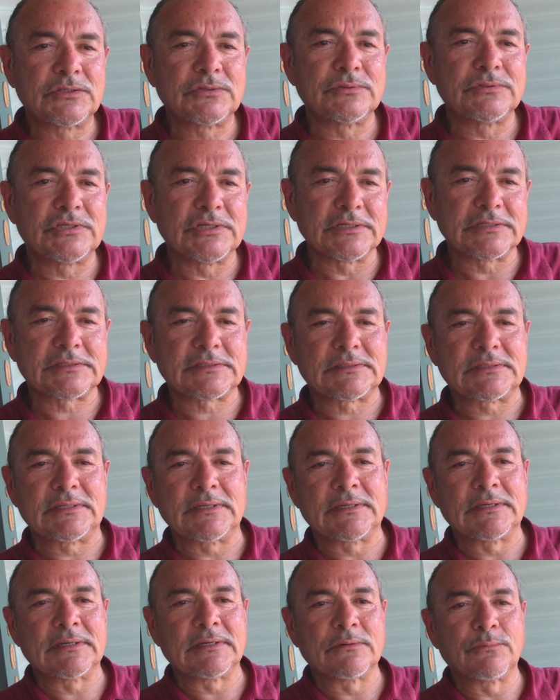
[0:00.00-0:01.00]
to just
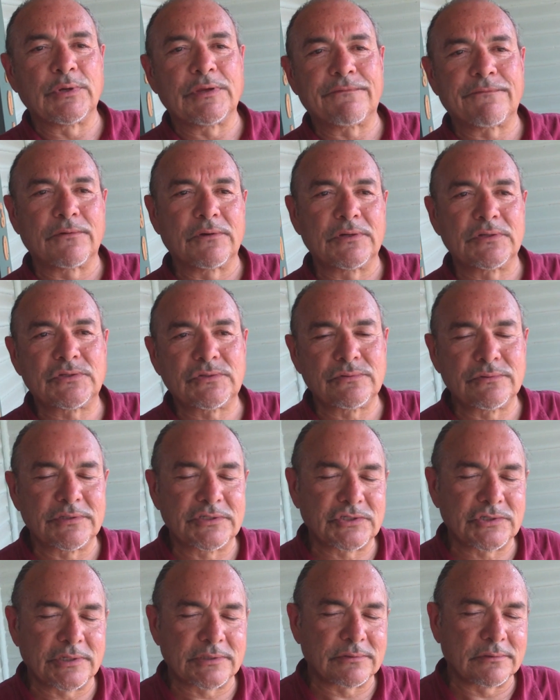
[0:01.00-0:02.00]
refer
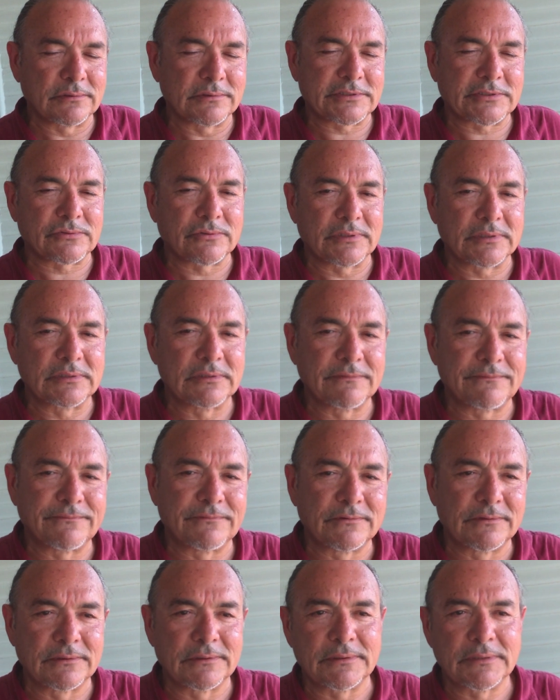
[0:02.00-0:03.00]
to a general struggle
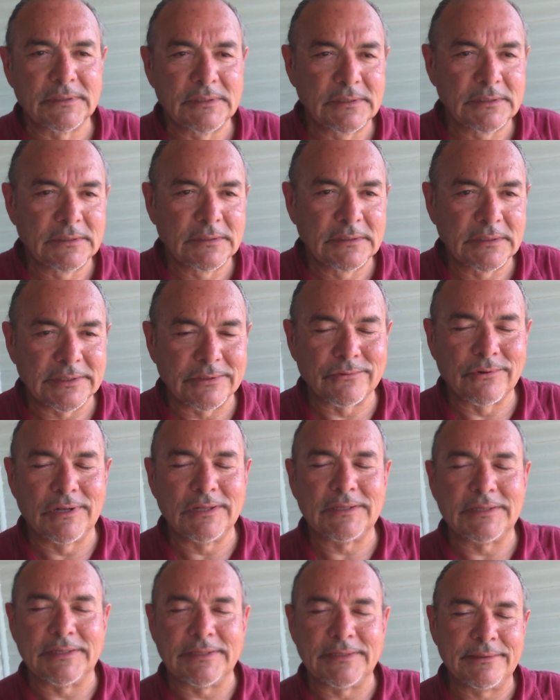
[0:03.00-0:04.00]
for
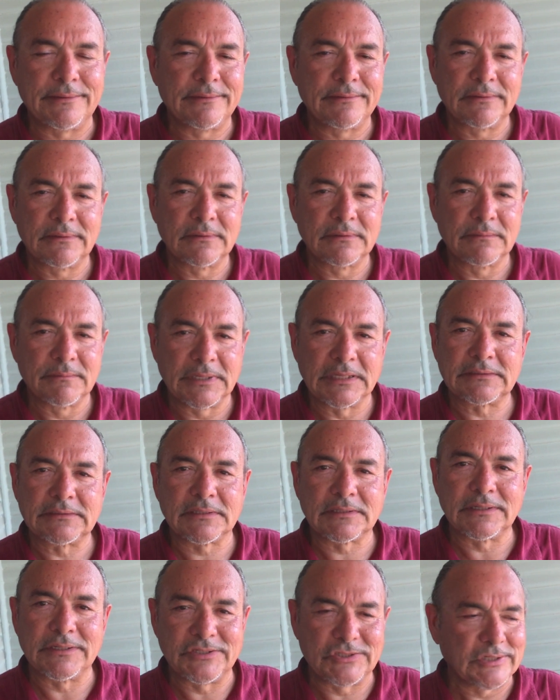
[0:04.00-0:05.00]
equality,
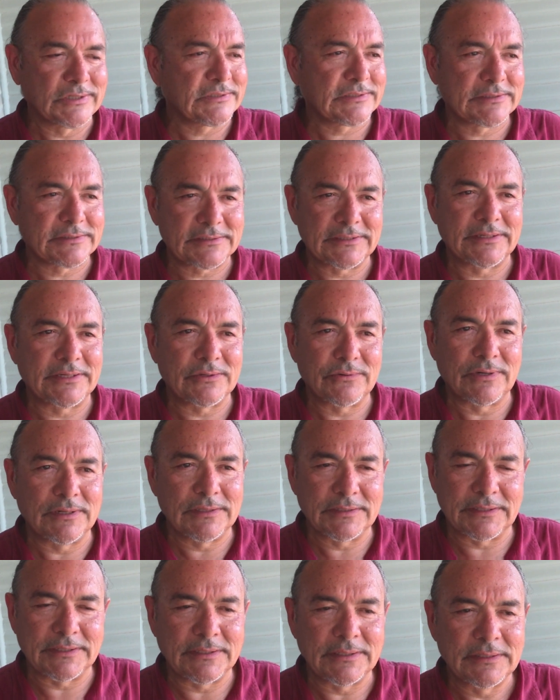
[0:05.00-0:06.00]
basically justice and
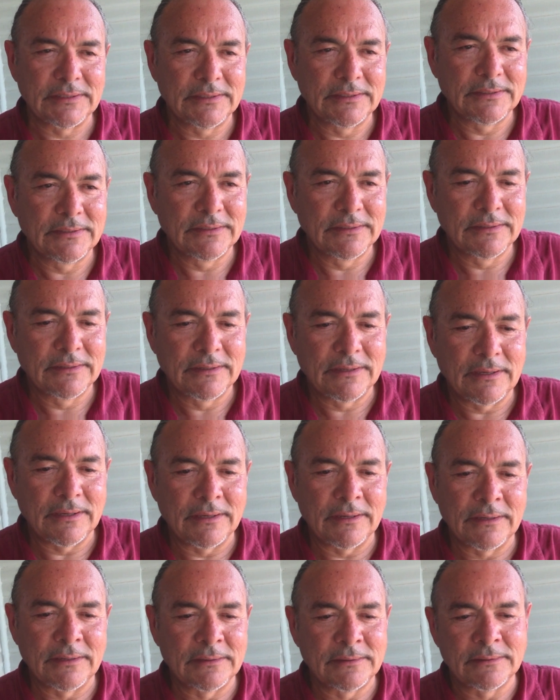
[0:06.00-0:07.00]
equality.
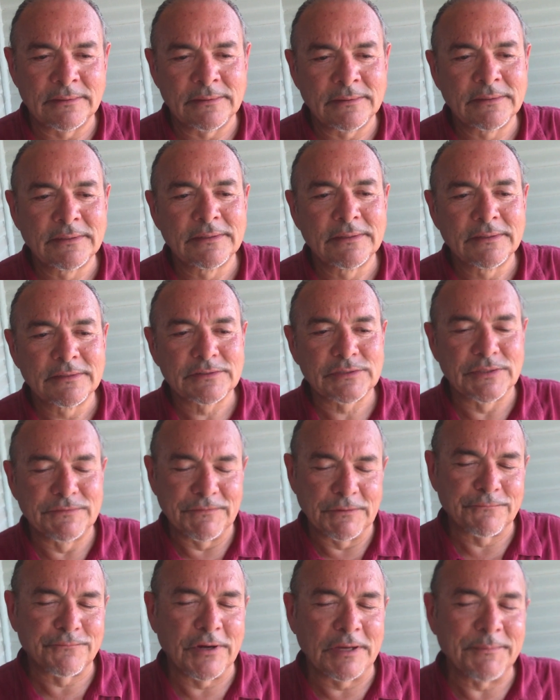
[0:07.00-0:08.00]
And so if
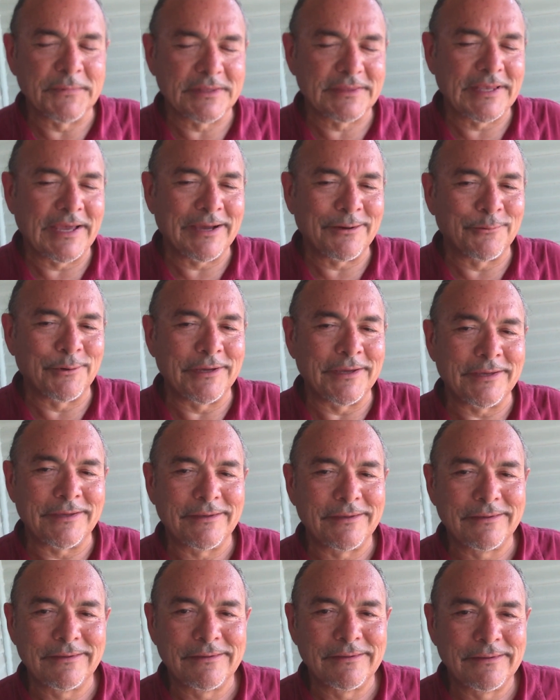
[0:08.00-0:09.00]
you frame it that way,
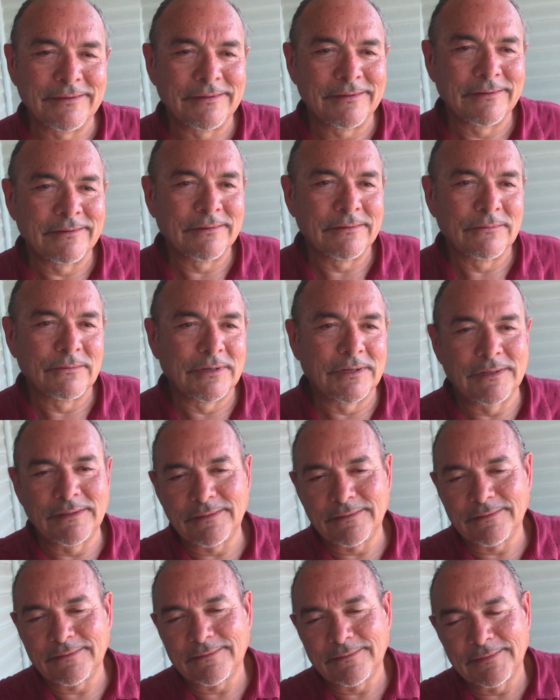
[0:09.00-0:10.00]

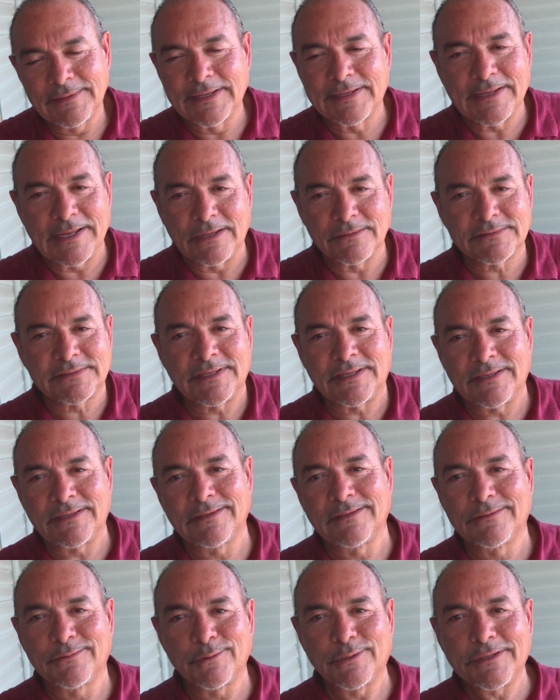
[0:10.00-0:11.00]
well, La Causa
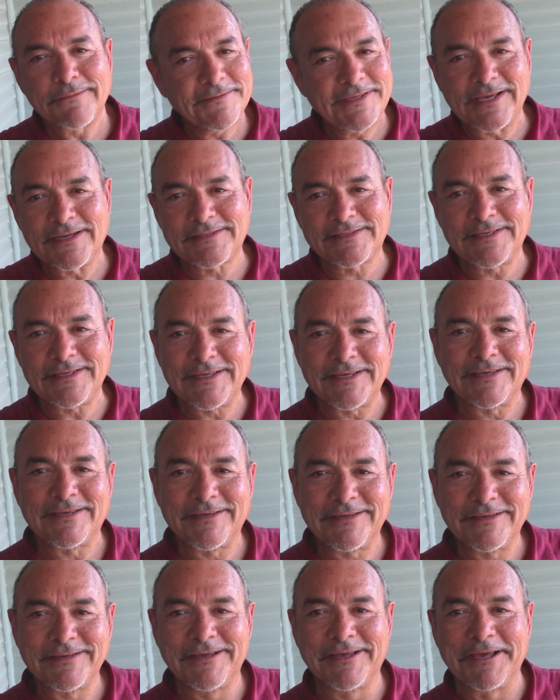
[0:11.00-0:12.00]
todavía sigue.
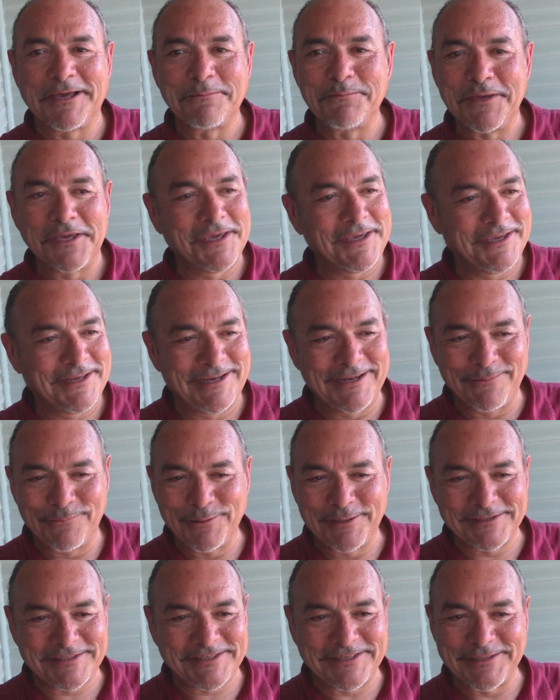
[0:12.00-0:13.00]
I mean,
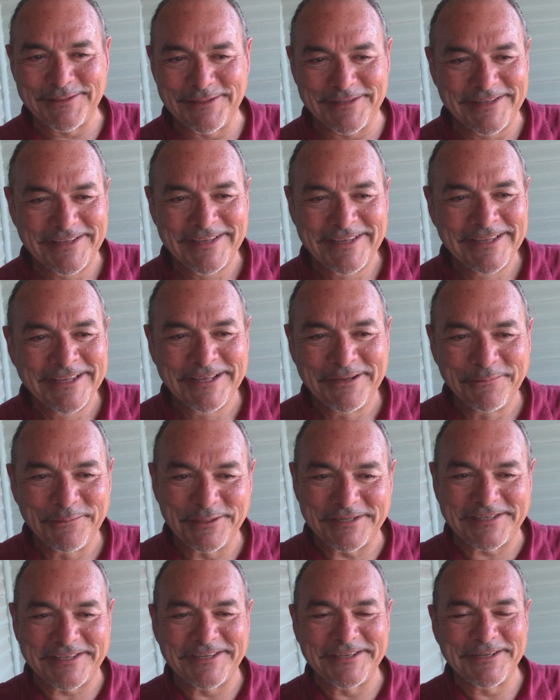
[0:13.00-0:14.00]
we're
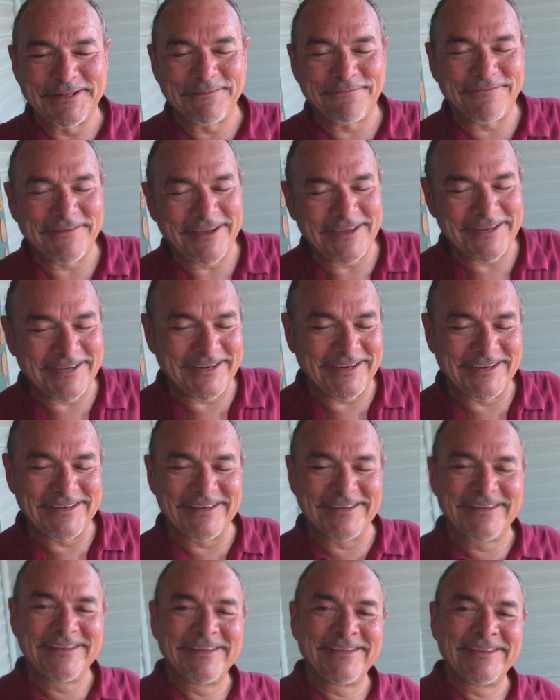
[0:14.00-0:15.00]
still fighting.